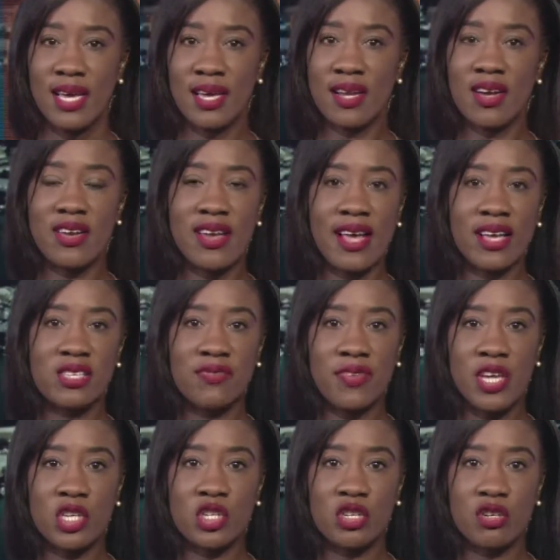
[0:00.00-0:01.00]
In our next
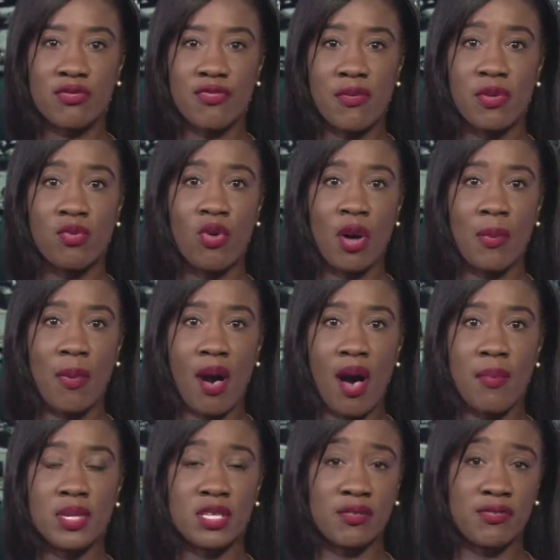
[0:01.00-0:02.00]
feature from the Royal
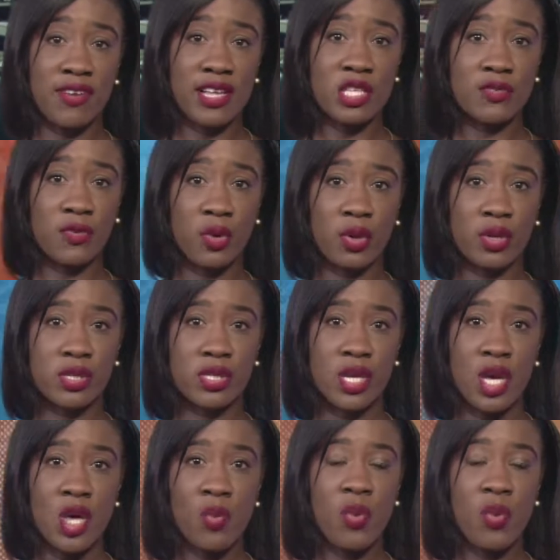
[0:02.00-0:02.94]
Bahamas Defense Force,